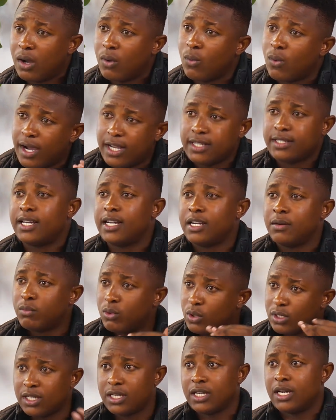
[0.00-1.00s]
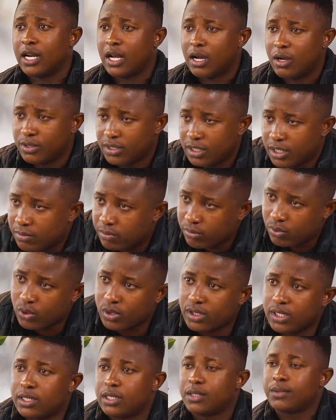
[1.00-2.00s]
Why is that important and how is it
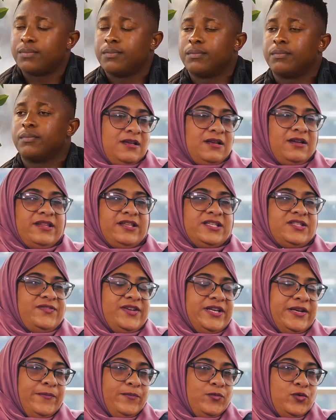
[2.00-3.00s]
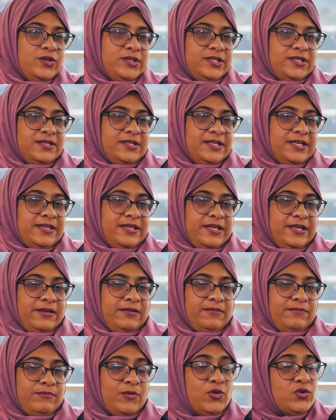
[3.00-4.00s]
important? No, that's very important. I
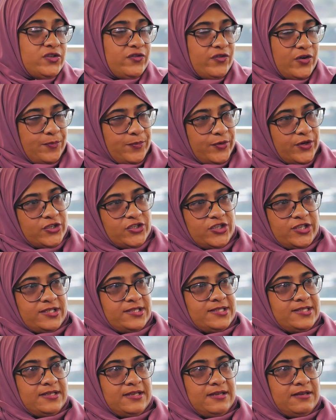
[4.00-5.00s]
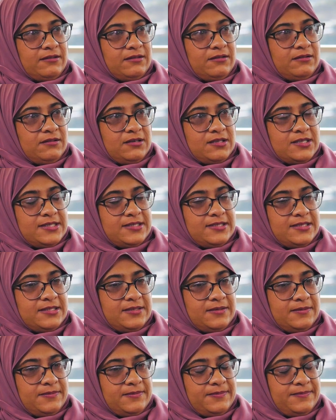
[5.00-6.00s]
think most of our projects are
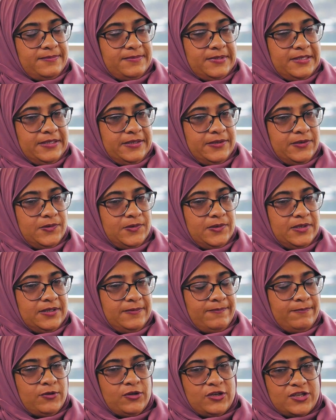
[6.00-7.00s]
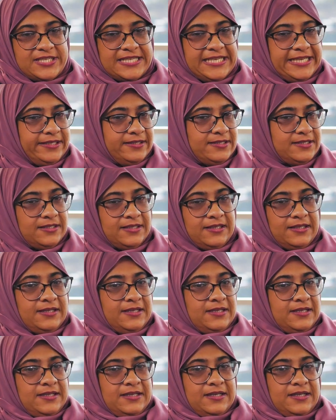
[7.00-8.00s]
cross-linked.
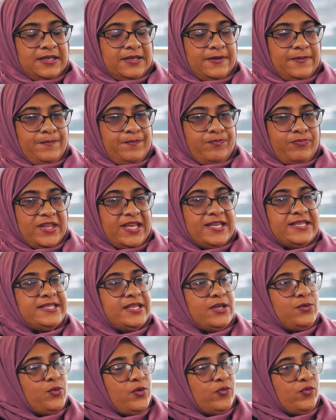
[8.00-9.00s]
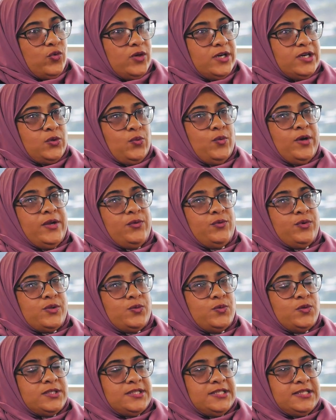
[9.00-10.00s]
Like I said, we've worked one
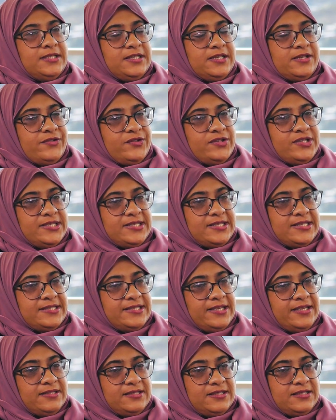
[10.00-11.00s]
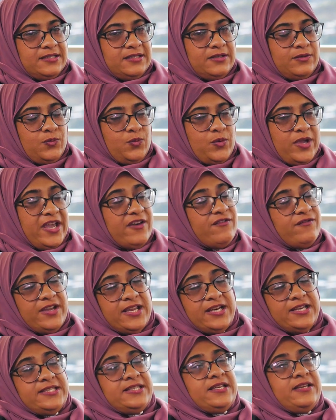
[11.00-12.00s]
with Water and Health Research Center. We have
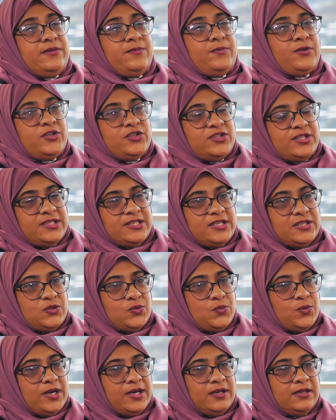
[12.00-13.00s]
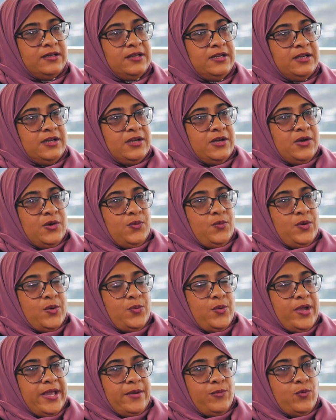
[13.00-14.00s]
various other projects as well,
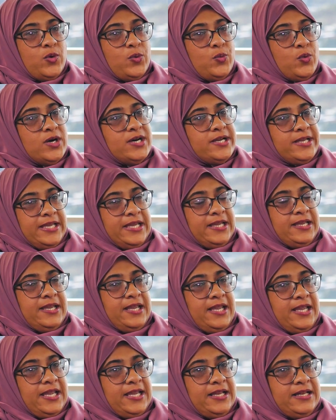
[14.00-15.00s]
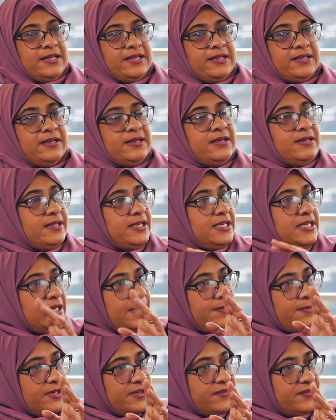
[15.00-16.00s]
where we're working in the
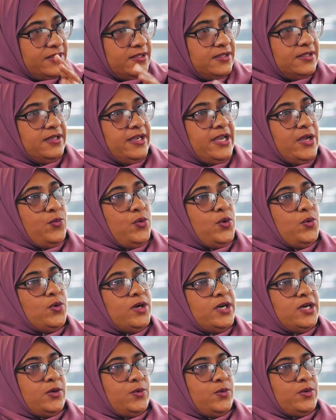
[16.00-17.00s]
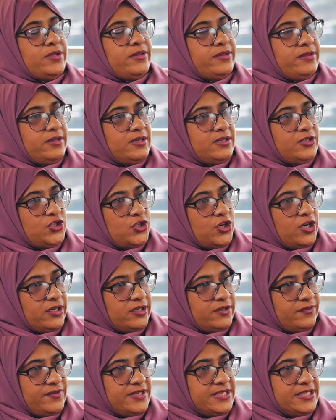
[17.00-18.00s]
Klip River, and we work with the
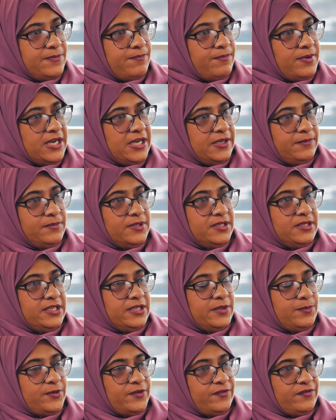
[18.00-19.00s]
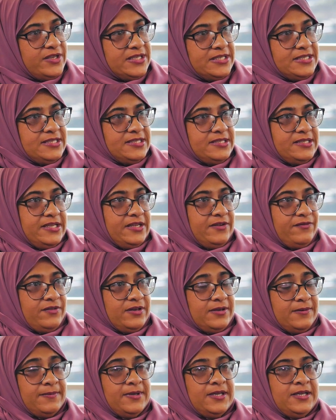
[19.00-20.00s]
geography department and the professors there
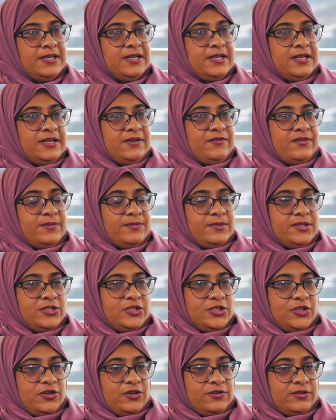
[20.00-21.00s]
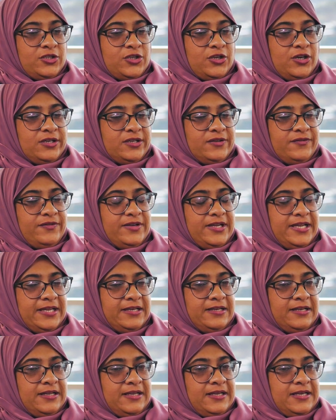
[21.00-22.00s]
from the geography,
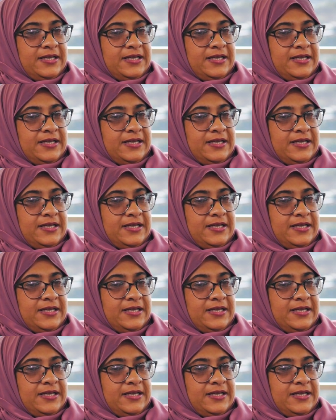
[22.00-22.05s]
and